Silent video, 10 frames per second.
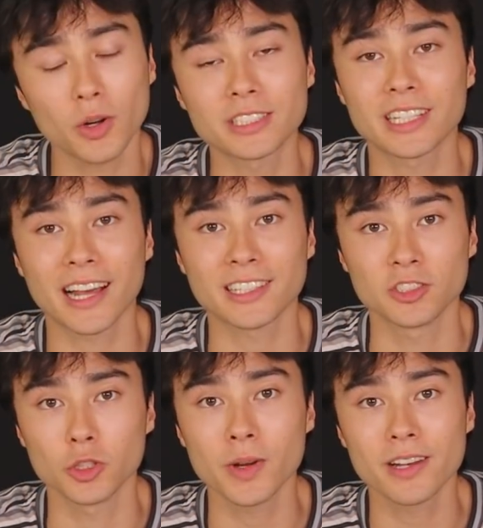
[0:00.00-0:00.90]
trust that I
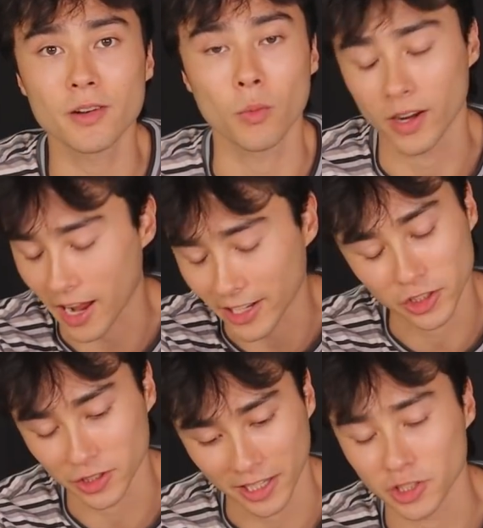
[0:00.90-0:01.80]
can do it when I
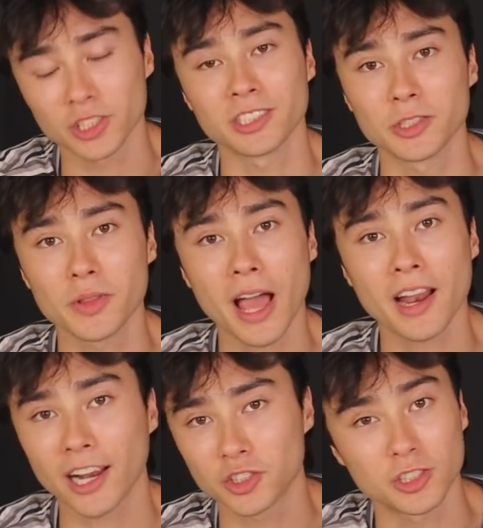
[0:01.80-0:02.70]
shouldn't do
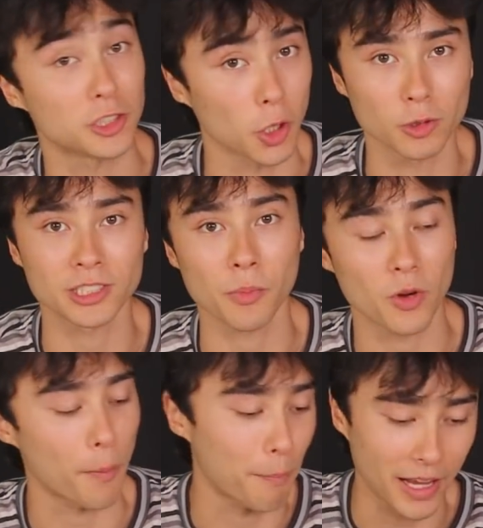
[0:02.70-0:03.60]
that. I should just go
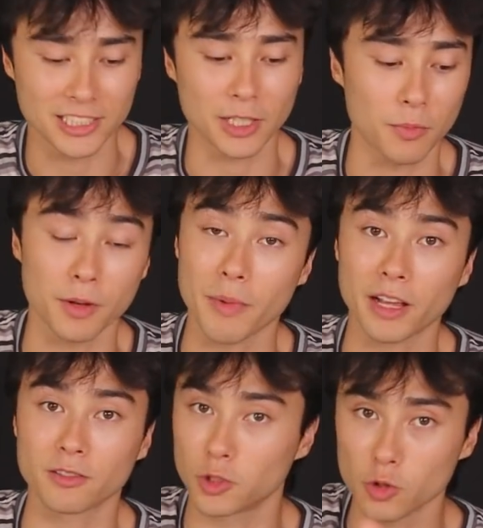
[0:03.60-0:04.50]
somewhere and pay someone
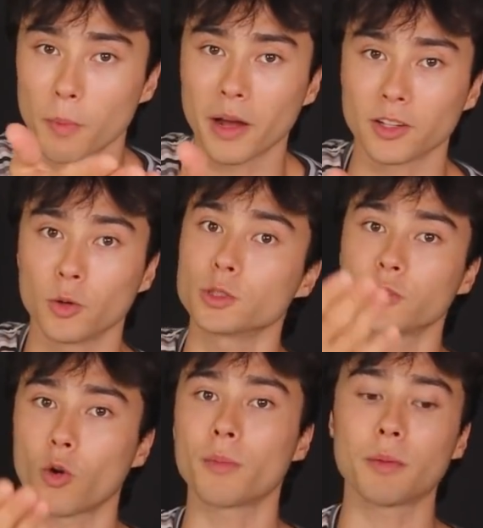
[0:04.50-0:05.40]
to do the
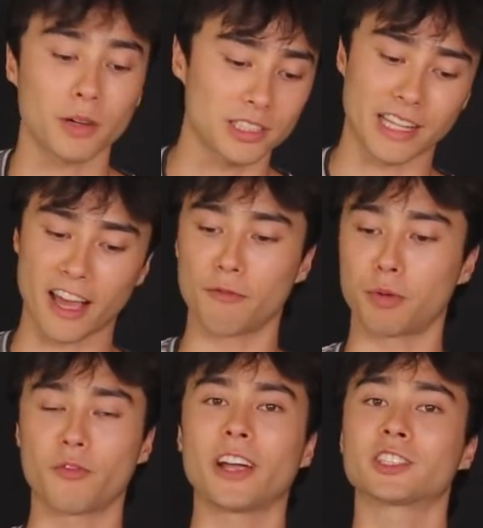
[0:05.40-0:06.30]
buttonholes for me because they
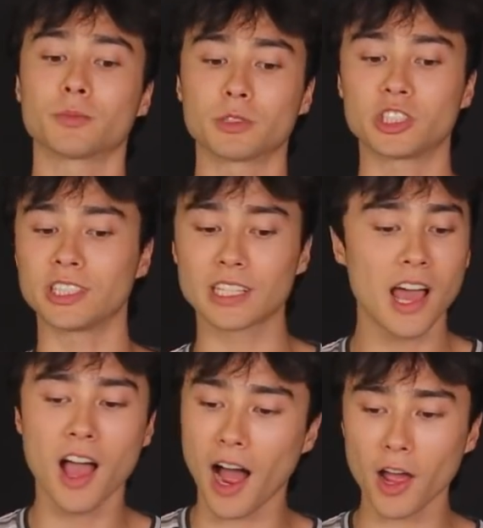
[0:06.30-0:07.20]
have professional machines.
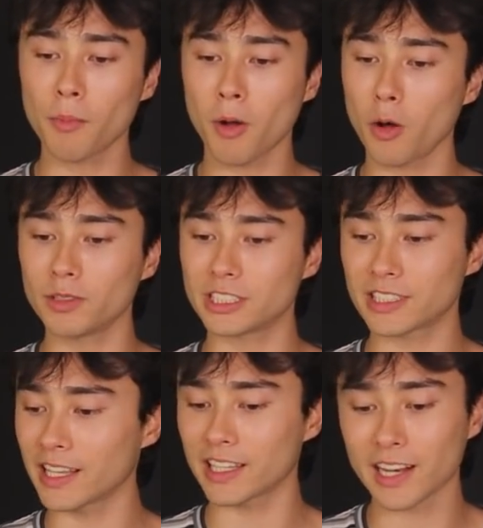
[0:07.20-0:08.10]
I am always
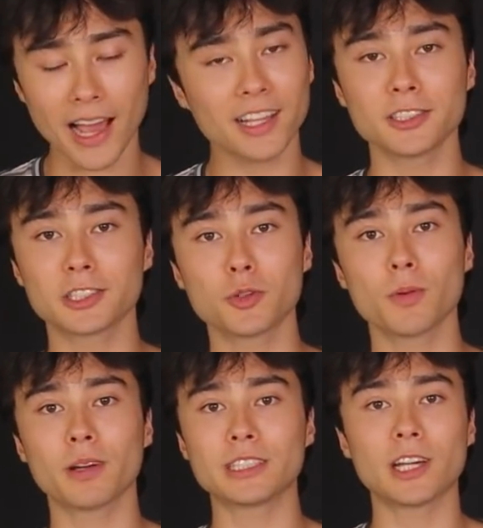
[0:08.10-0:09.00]
thinking I can just do
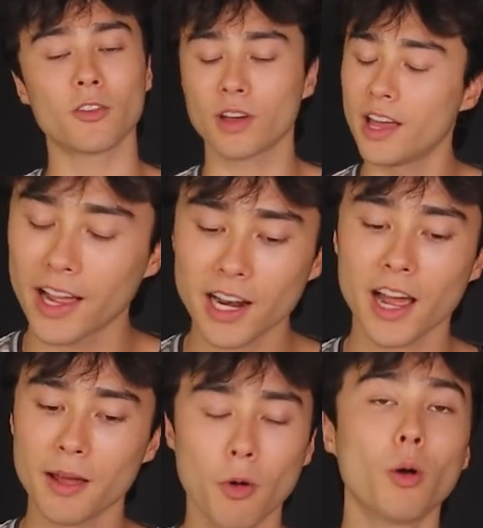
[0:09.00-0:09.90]
it myself, and
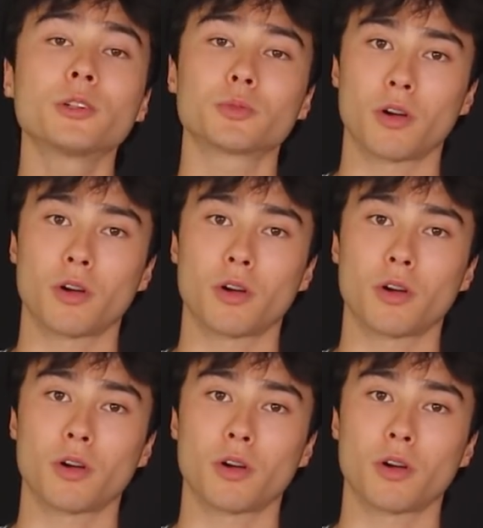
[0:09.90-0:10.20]
I am always